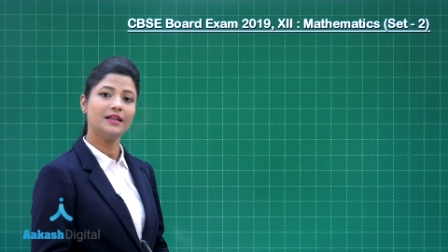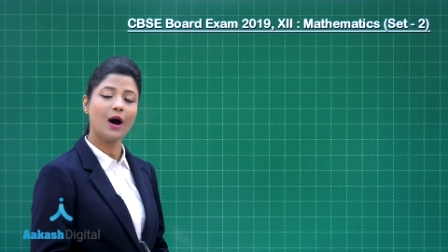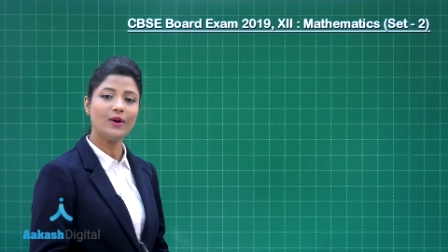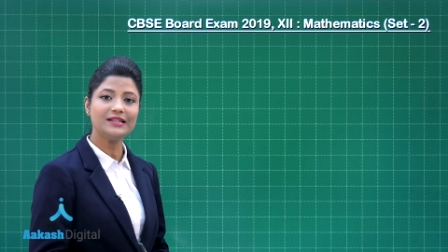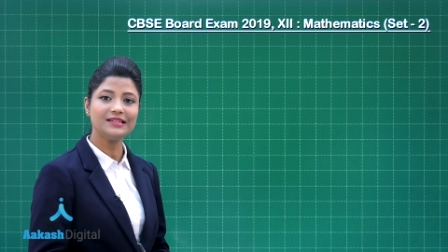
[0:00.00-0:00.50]

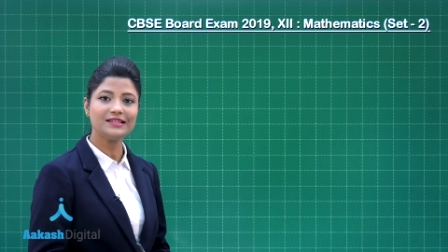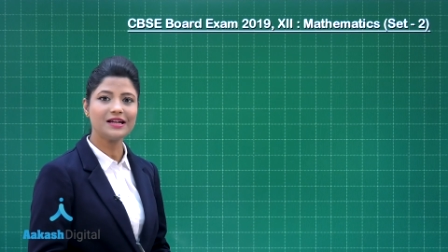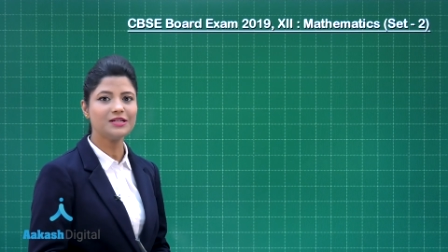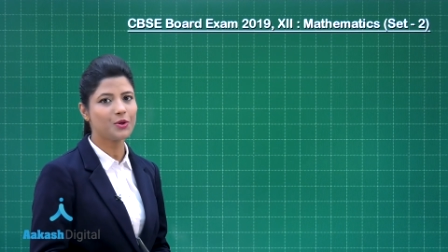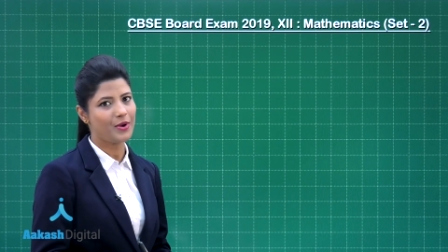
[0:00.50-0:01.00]
Now let's
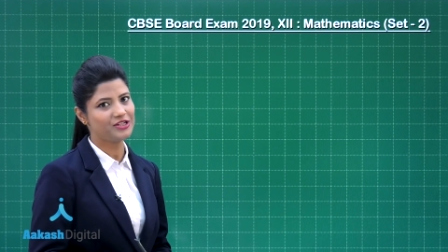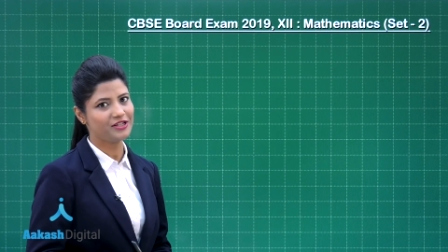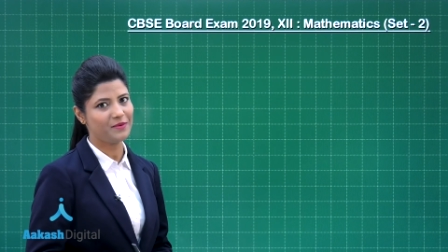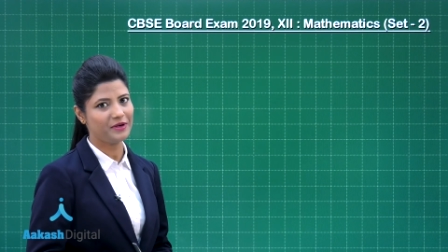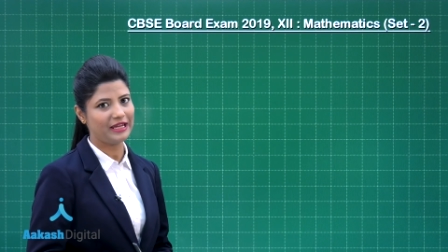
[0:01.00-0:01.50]
discuss
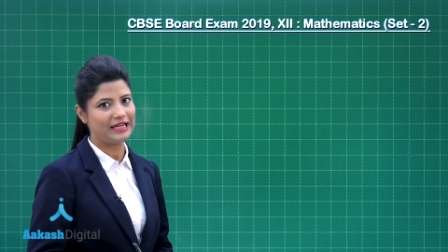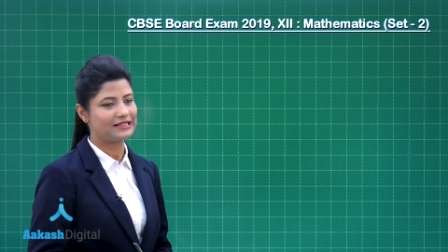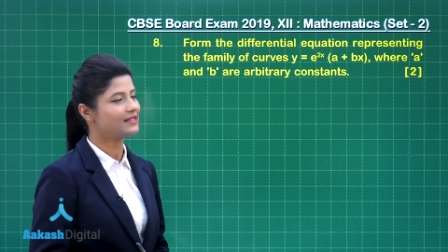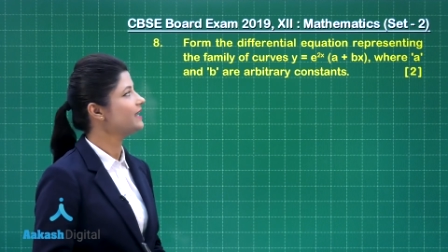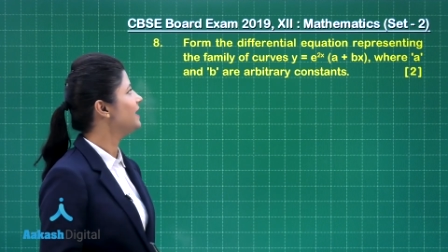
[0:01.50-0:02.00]
question number
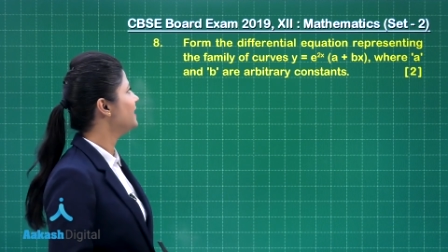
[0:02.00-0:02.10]
eight.